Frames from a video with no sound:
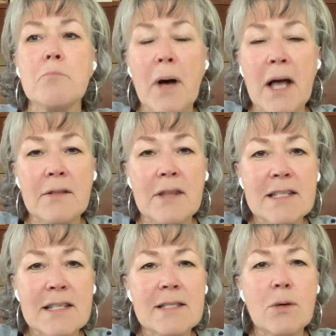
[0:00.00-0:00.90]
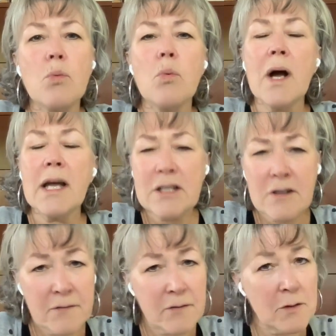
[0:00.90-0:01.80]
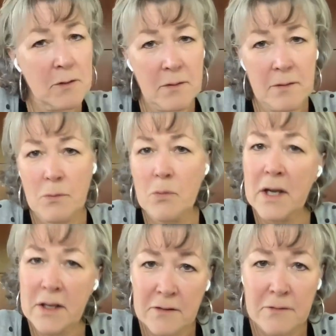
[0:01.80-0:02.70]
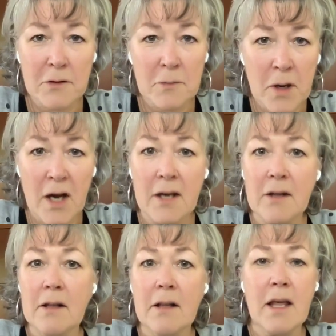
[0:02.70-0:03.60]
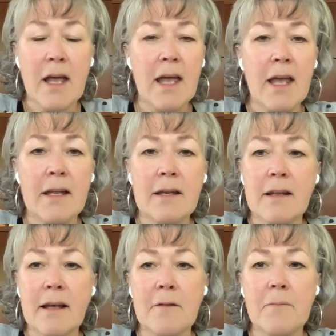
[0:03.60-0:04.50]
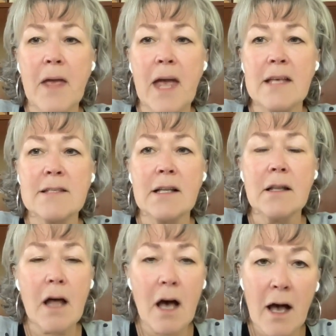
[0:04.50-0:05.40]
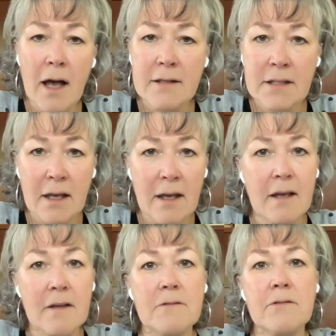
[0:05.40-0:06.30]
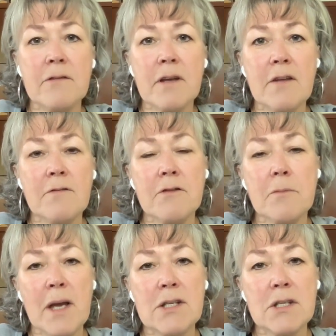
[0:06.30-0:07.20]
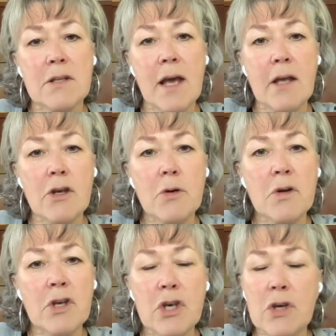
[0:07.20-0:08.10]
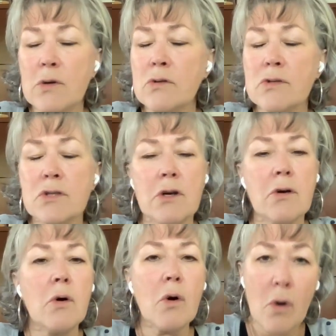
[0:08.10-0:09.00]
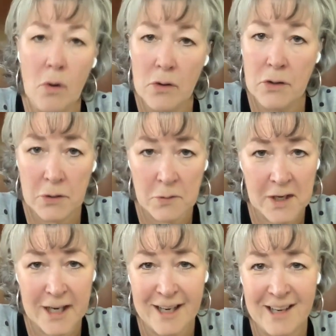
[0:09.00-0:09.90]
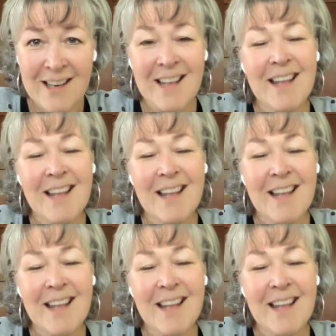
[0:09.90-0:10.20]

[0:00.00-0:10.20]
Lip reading: But this is a wonderful, wonderful model, and has a lot of information that you will use your whole career.